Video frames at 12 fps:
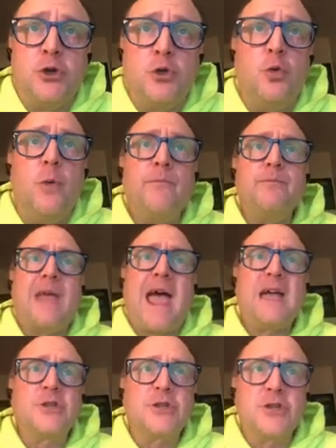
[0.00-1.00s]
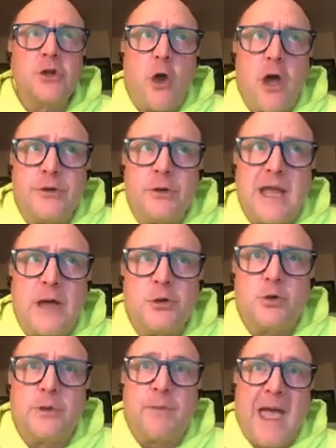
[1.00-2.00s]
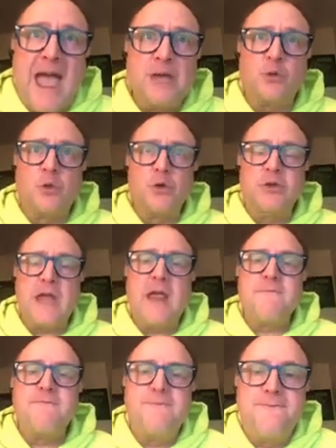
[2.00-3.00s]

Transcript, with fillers: Number two, access to your author accounts with passwords